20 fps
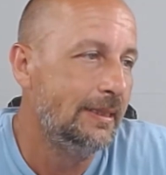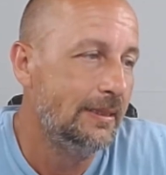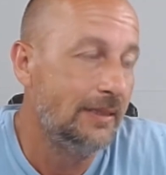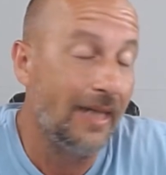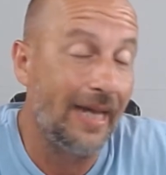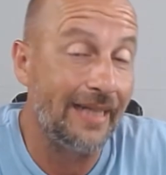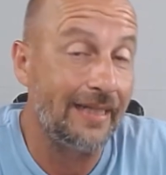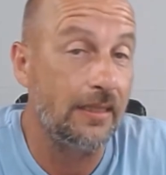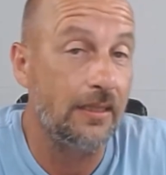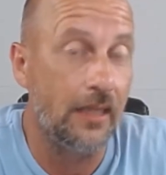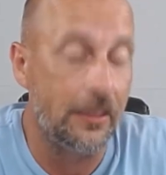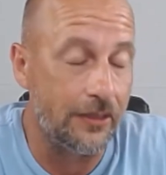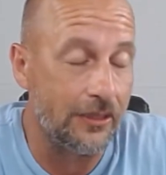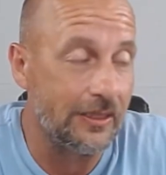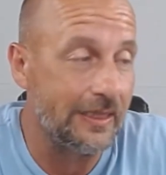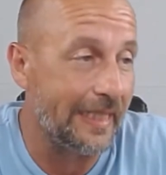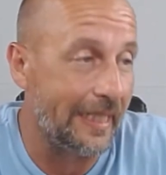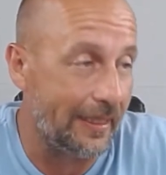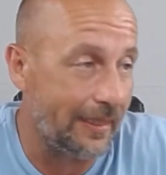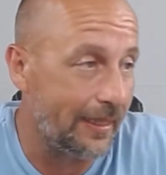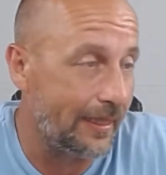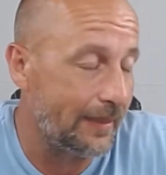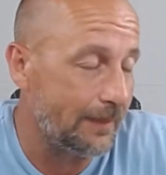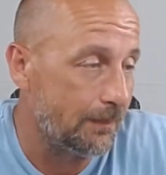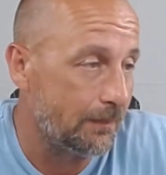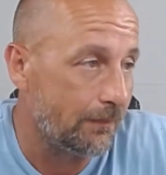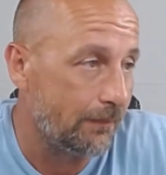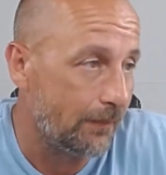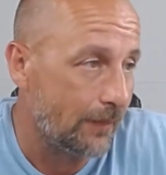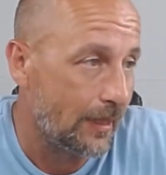I can understand that.
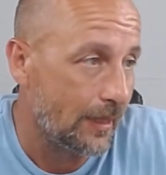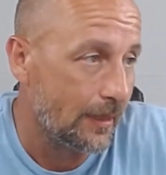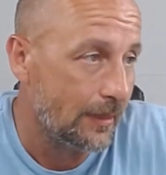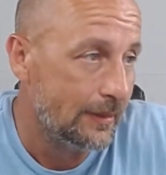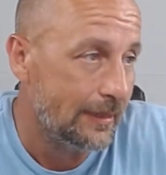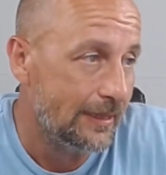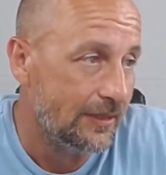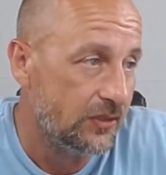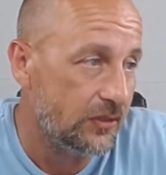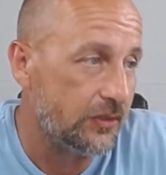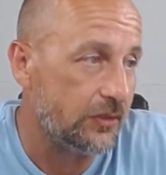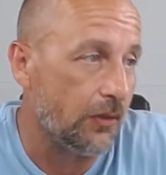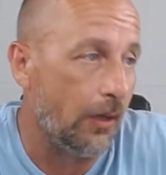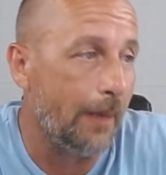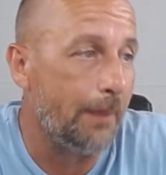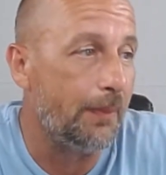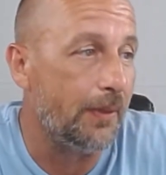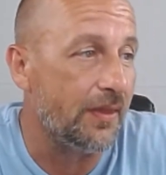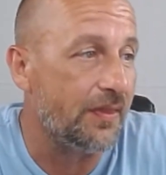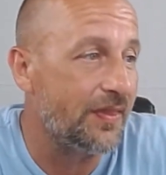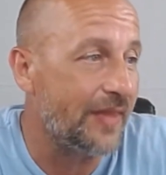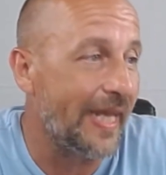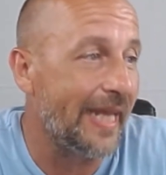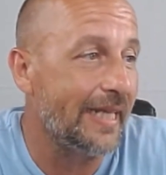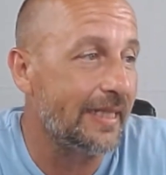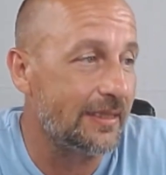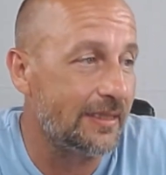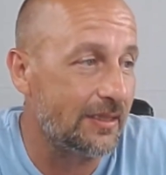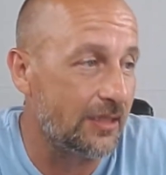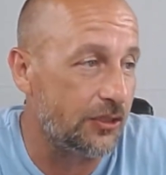So I put,
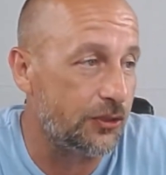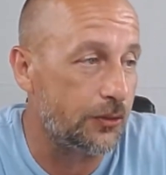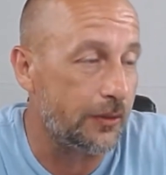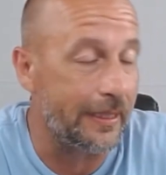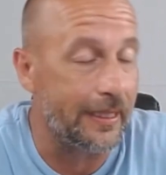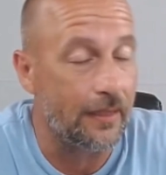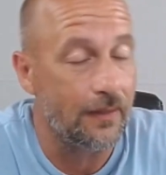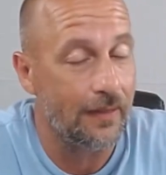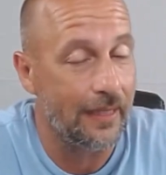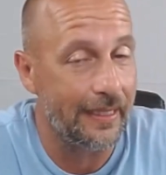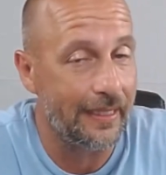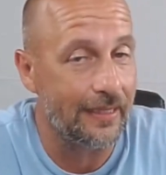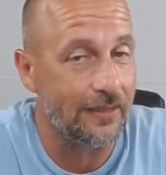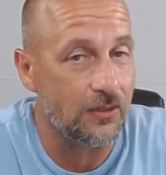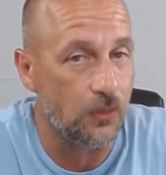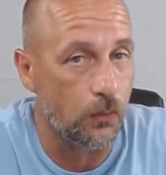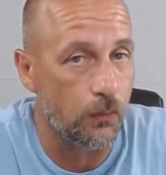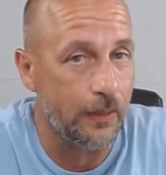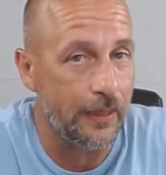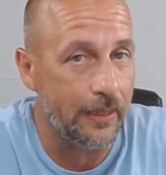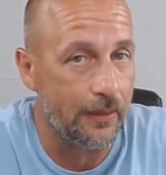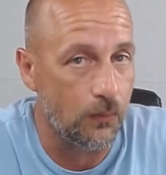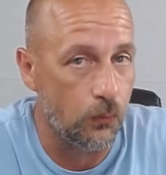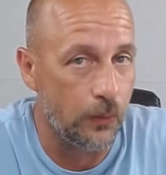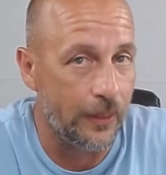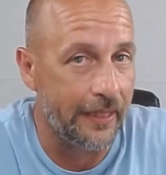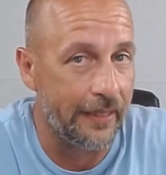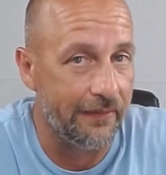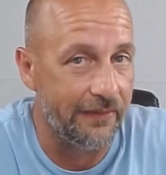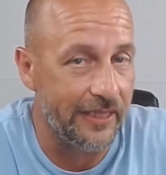thanks, Katrina. Like I said, we
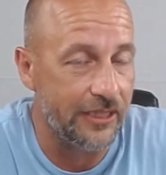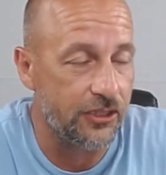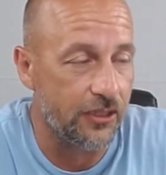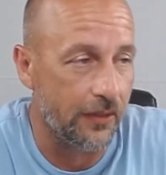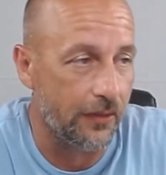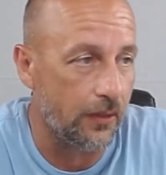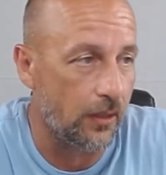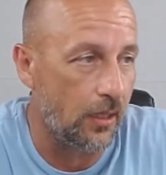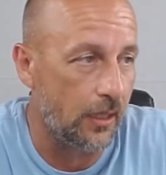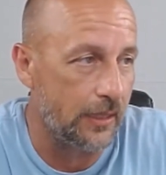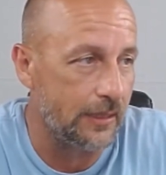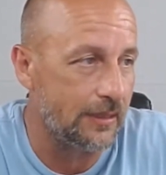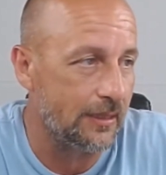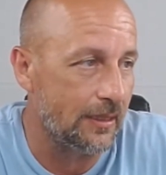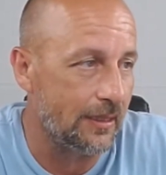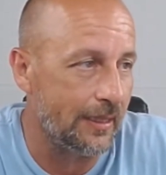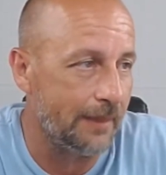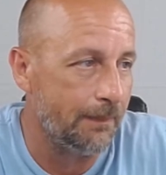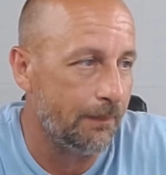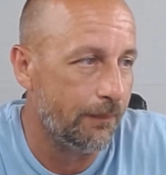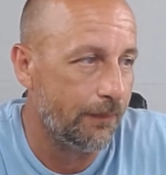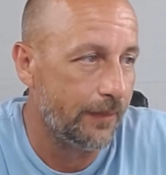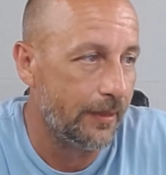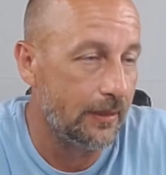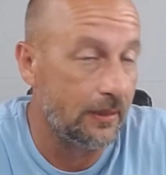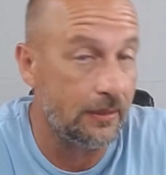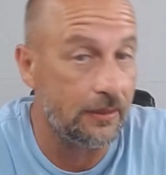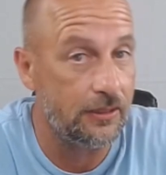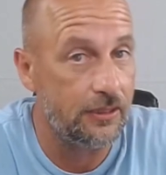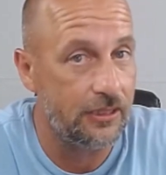give each other a hard time.
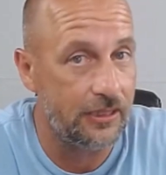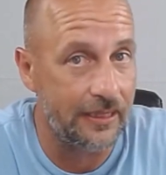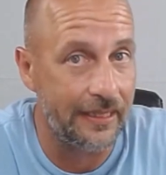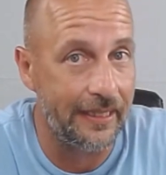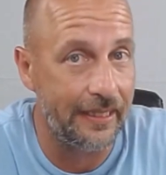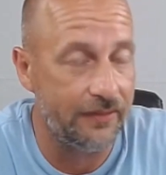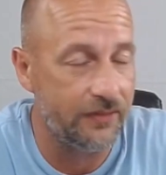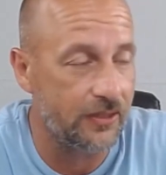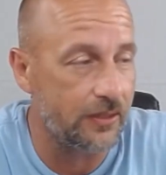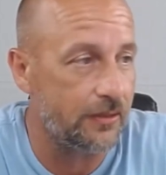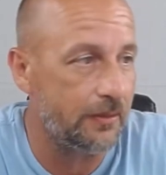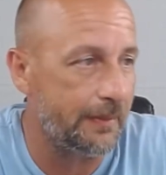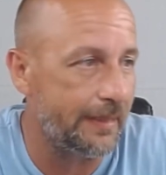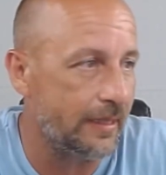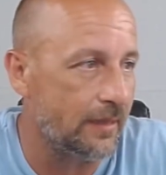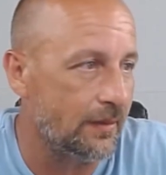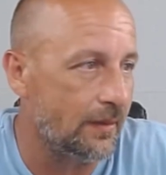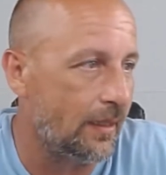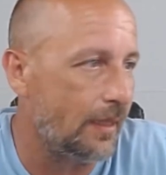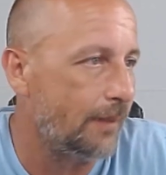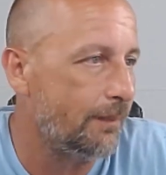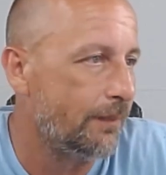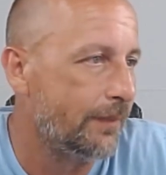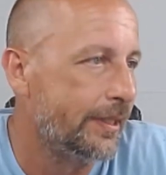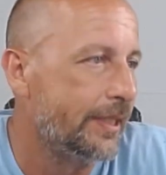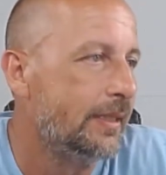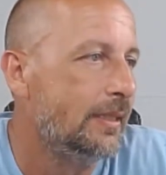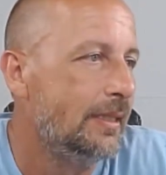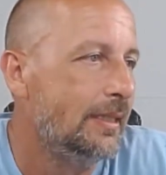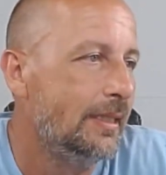She gives it to me a lot.
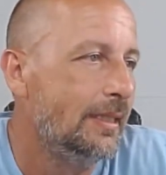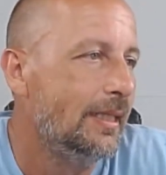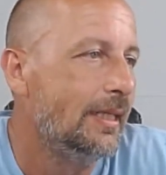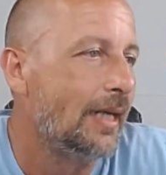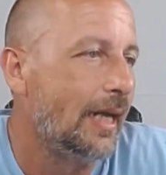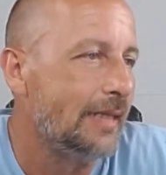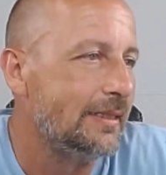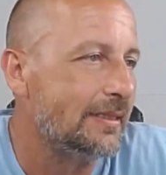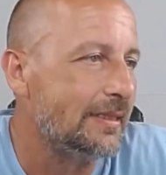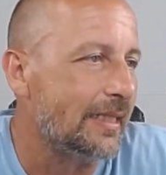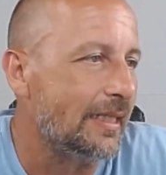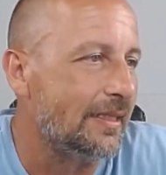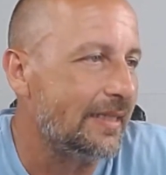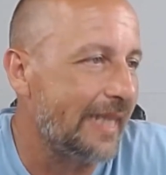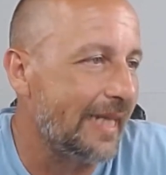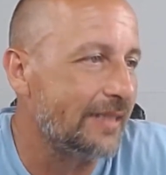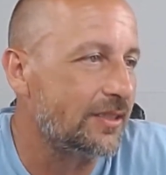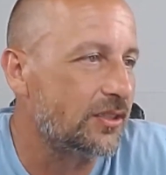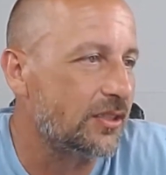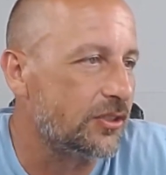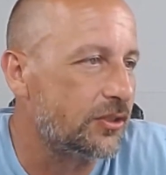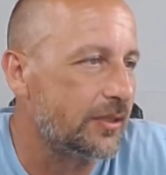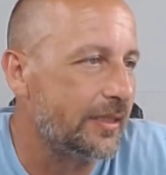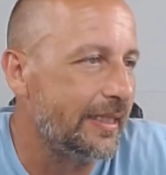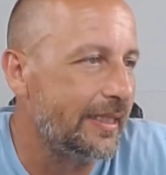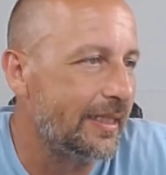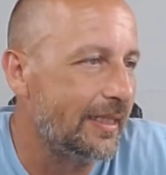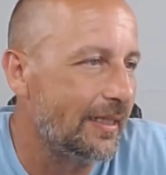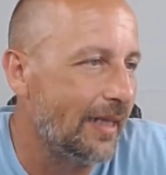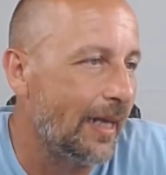I said, thanks,
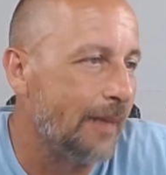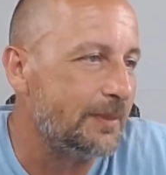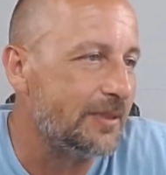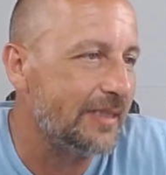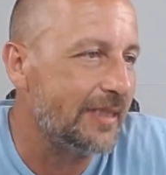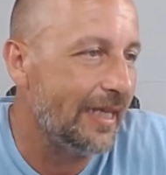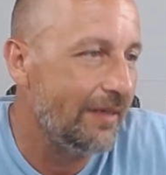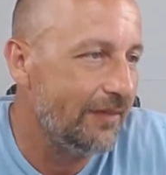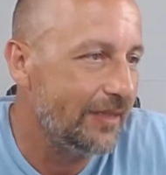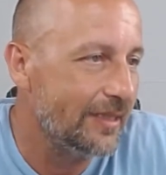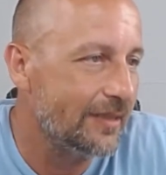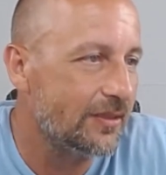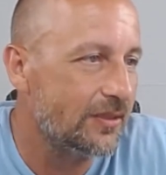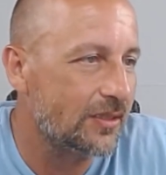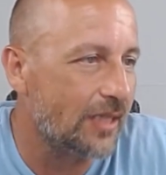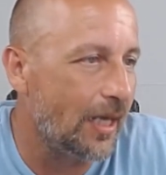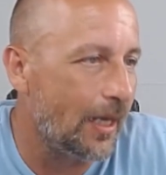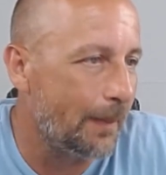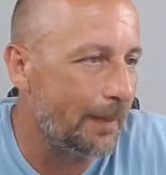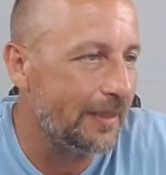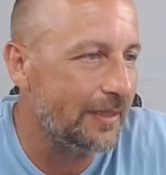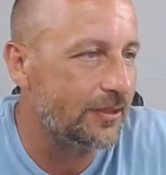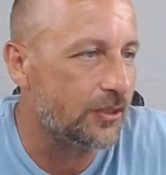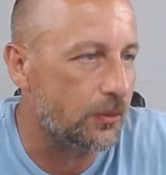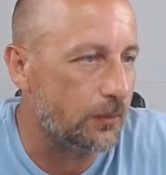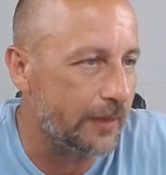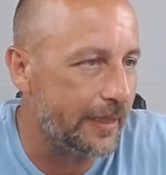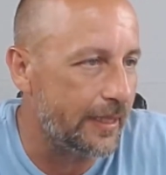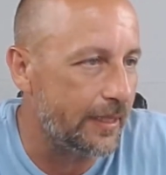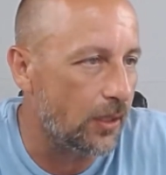Katrina. I'm saving this comment to
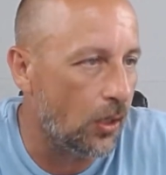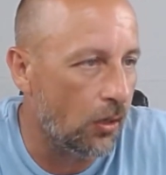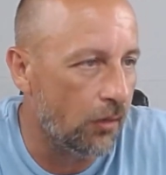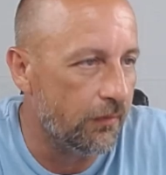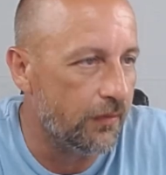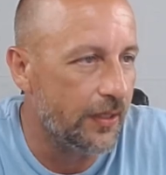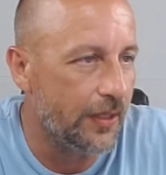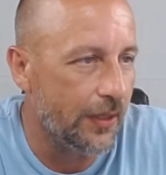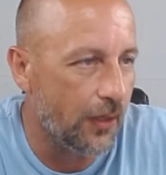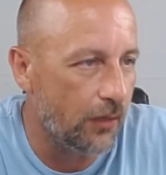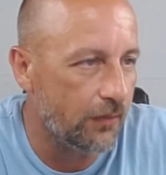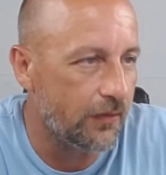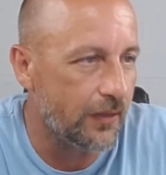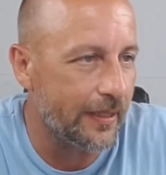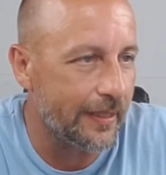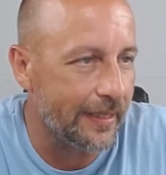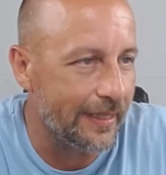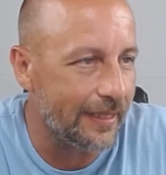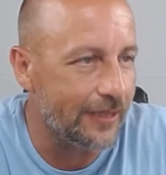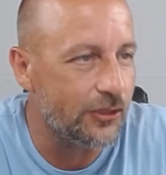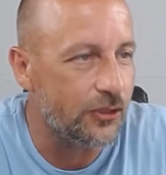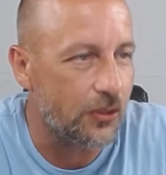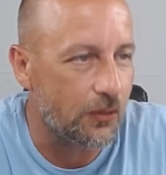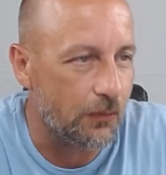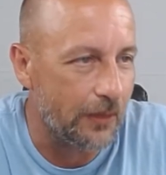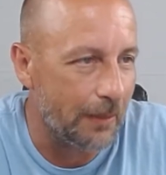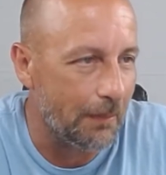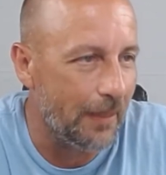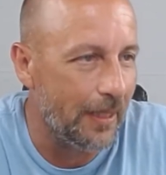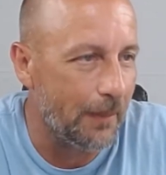read over and over again to
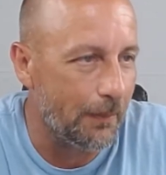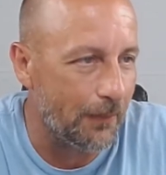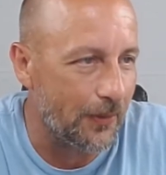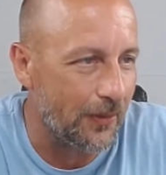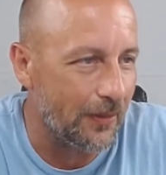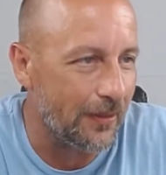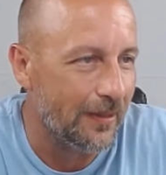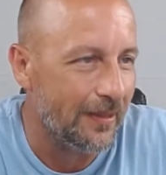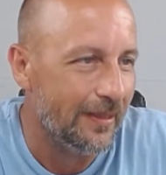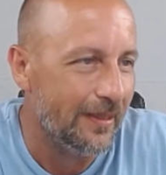remember.